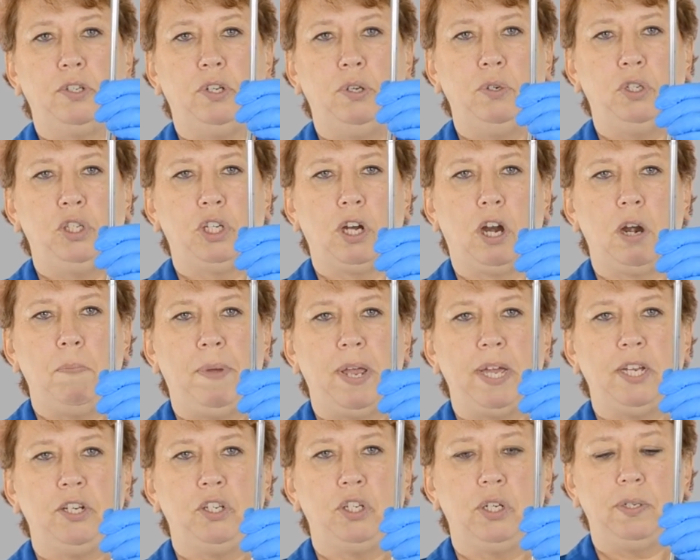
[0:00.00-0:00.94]
2 sharp
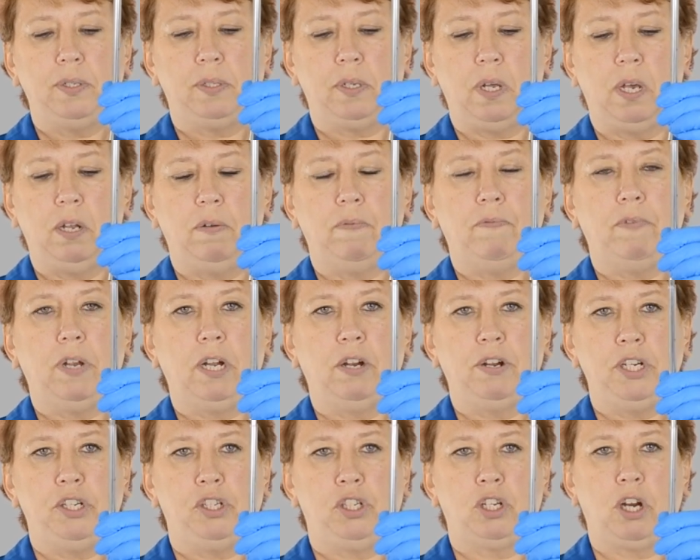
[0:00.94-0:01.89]
edges and a
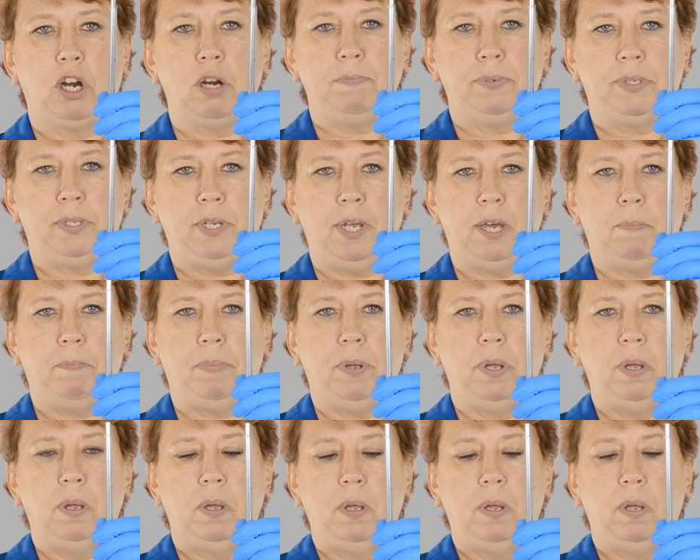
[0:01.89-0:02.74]
very sharp tip.